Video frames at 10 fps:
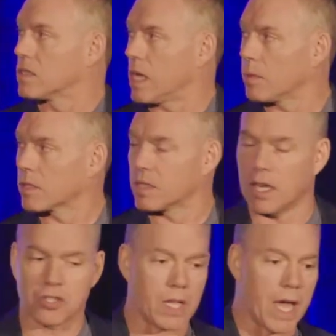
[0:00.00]

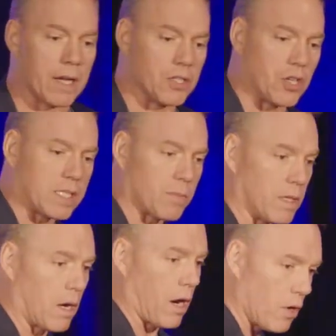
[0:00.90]
subluxation, and
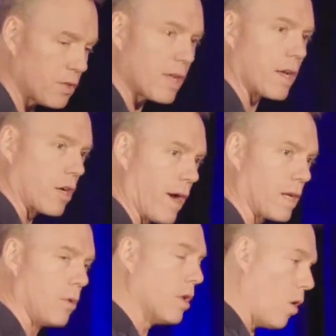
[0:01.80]
adjustment. Are those not
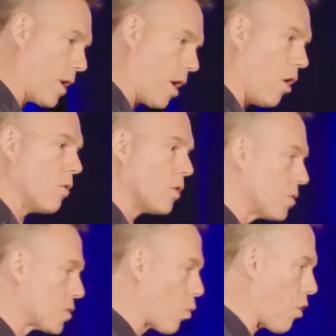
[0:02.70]
incredible? We own
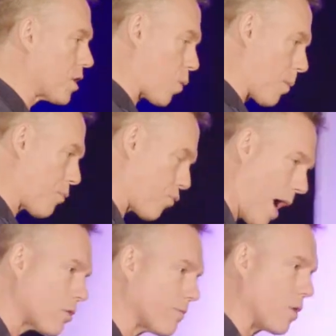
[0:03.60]
those words, we're
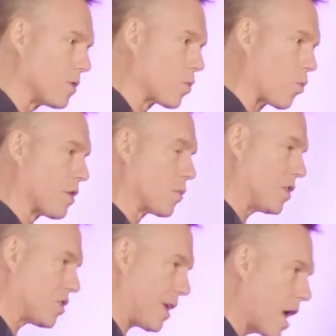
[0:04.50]
proud of those words,
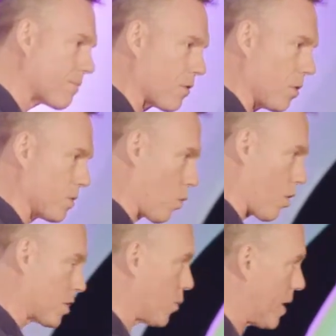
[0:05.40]
we stand for those
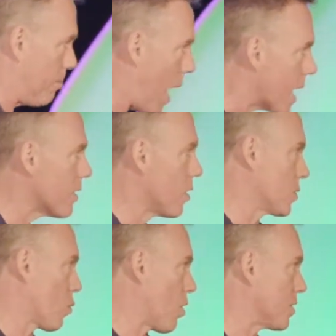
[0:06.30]
words, we embody
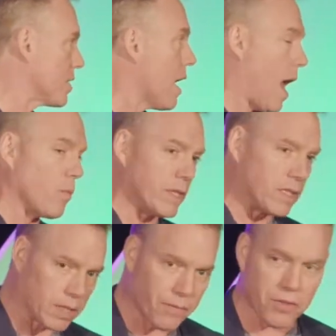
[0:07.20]
those words, and we
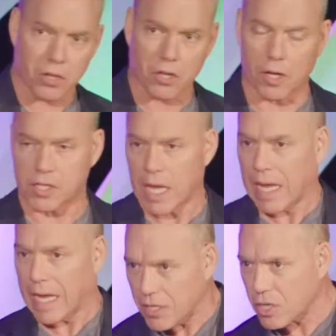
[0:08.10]
deliver the goods
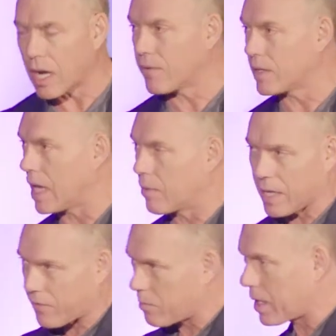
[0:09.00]
each and every day
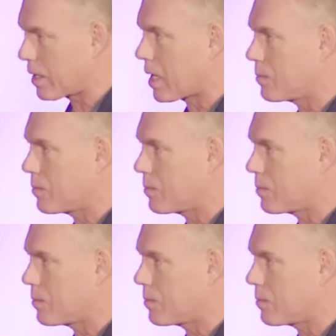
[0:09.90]
with everybody that